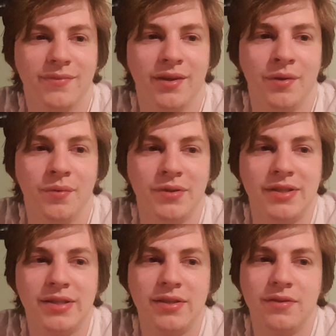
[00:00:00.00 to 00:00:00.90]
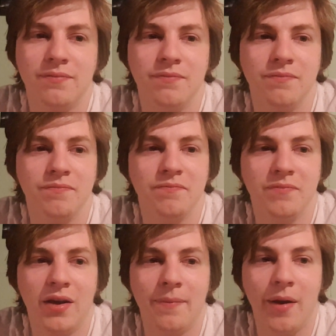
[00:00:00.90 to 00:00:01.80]
It was
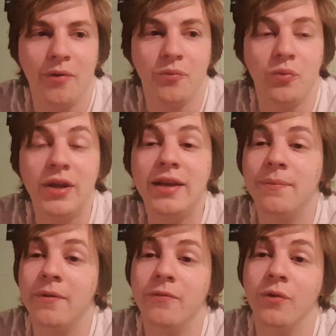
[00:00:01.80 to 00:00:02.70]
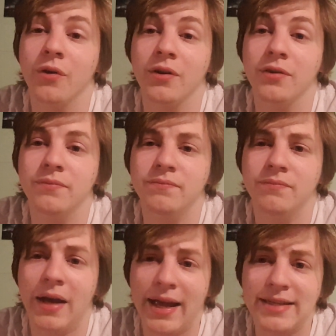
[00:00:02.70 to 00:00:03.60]
about a week before
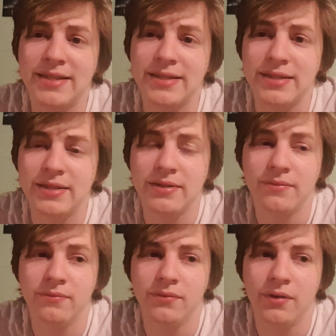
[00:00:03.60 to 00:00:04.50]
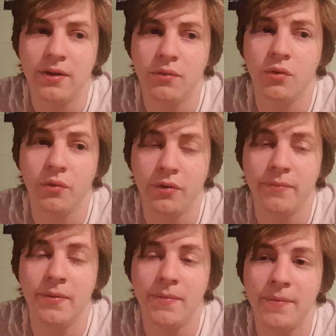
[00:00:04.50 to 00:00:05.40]
my ex's, what would have
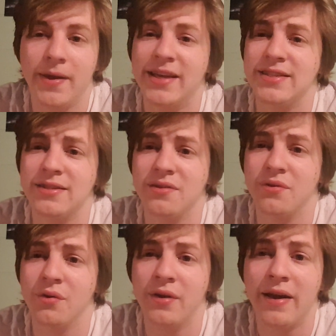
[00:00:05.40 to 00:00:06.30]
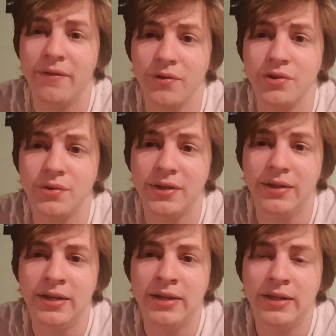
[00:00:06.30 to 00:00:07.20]
been me and my ex's third year
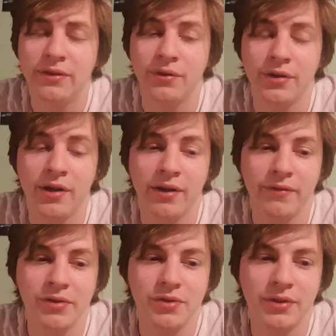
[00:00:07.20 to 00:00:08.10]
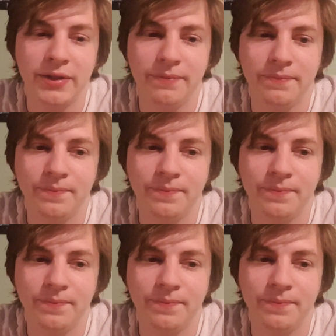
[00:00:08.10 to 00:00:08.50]
anniversary.